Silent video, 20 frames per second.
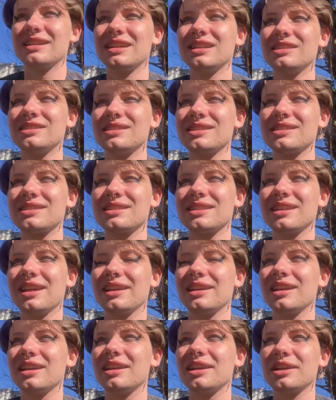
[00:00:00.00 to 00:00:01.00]
It's just like
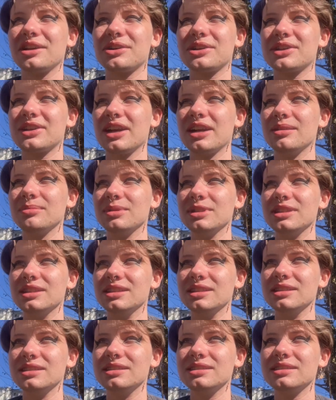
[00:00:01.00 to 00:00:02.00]
an
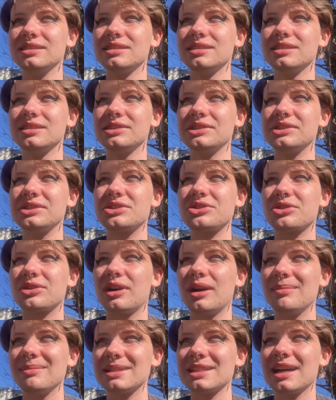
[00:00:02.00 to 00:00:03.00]
incredibly
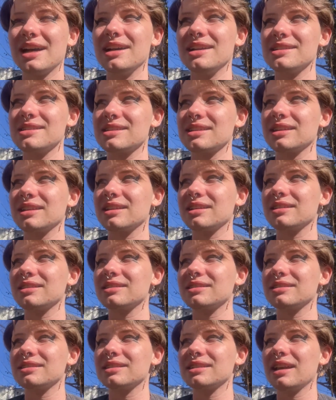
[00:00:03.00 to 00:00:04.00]
traumatizing
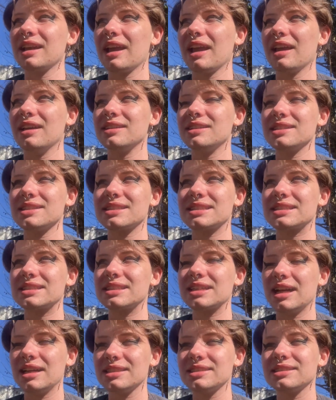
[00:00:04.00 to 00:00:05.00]
and
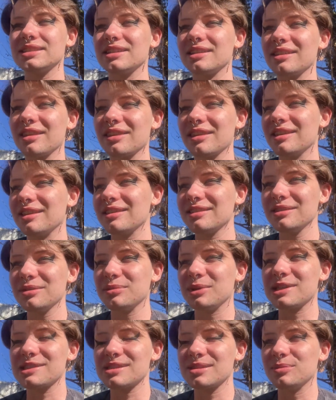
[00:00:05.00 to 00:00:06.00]
disgusting thing to
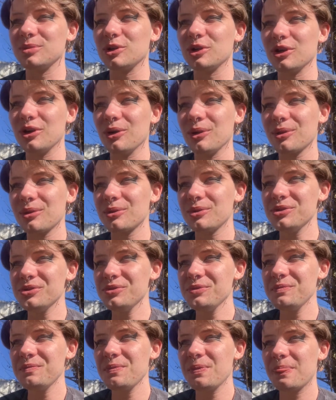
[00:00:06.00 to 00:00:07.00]
make someone go through